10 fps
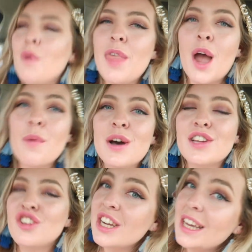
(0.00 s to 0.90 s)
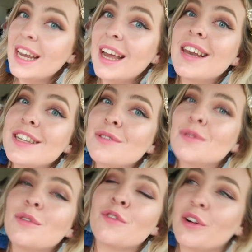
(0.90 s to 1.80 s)
There was a cheeky
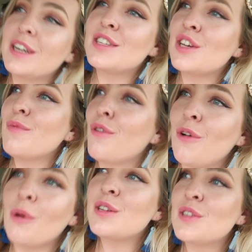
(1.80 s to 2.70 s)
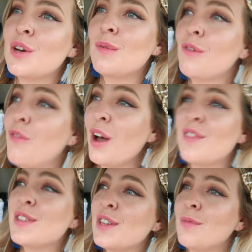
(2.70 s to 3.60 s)
little threesome or foursome,
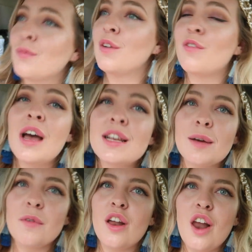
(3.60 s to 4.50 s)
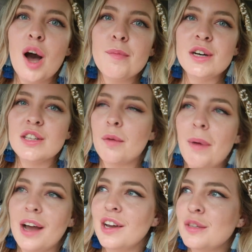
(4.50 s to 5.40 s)
fivesome with some of the llamas,
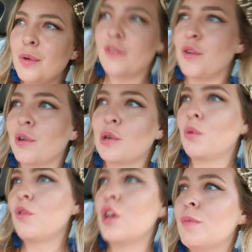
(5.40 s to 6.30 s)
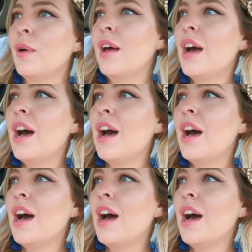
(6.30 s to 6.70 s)
alpacas, whatever you want to call them,